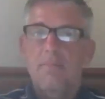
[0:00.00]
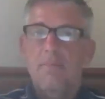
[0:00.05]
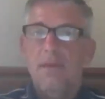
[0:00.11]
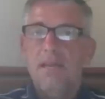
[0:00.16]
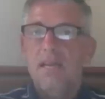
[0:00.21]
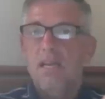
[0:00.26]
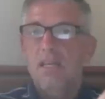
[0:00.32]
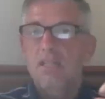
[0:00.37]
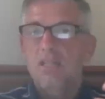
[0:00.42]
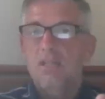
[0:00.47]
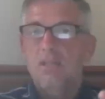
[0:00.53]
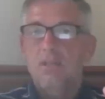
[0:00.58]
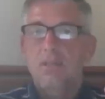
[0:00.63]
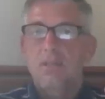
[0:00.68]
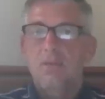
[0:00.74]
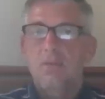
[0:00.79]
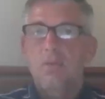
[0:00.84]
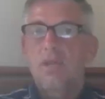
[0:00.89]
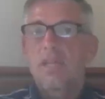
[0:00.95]
because
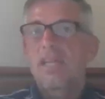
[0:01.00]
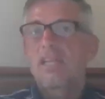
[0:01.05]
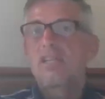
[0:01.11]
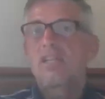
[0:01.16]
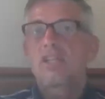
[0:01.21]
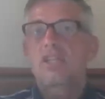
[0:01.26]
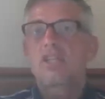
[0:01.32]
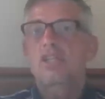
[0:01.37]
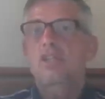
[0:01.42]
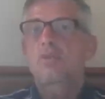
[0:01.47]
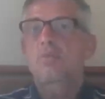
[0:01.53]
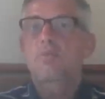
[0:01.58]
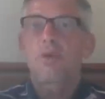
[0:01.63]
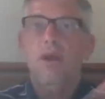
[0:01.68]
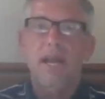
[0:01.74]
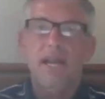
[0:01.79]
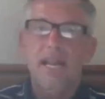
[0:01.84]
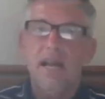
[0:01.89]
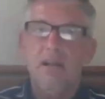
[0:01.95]
we didn't just
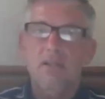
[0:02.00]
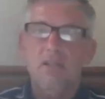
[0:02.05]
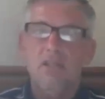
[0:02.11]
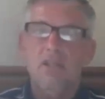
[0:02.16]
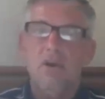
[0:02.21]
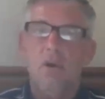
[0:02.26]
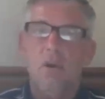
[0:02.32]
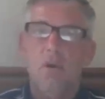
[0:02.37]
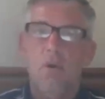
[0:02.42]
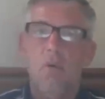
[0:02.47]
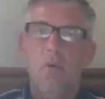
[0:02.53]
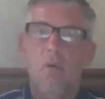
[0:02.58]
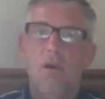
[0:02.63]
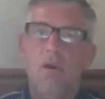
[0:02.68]
spray it out to the whole